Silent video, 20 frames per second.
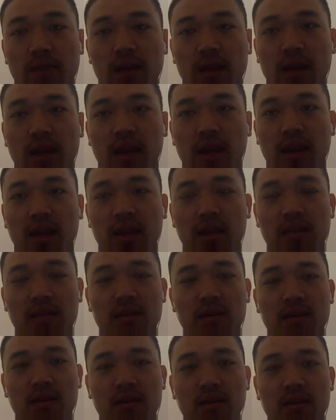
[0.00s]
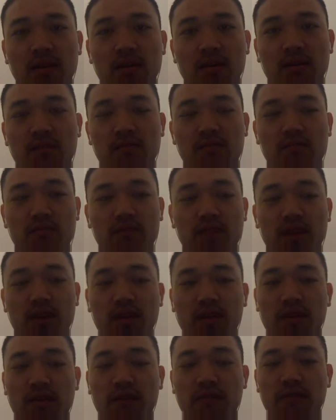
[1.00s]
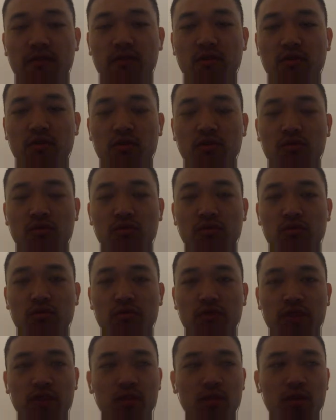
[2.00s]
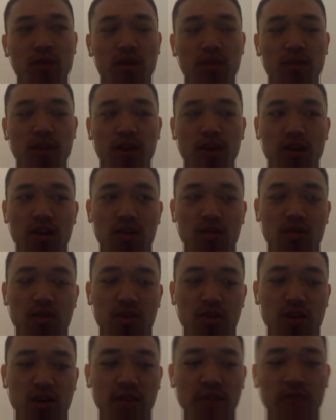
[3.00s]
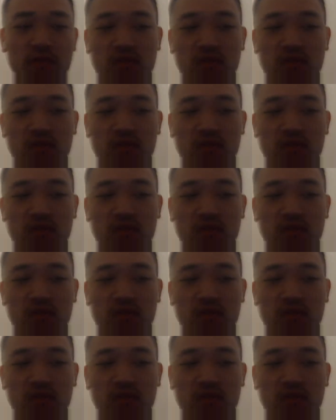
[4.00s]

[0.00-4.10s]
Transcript: And if you really want to be honest with yourself,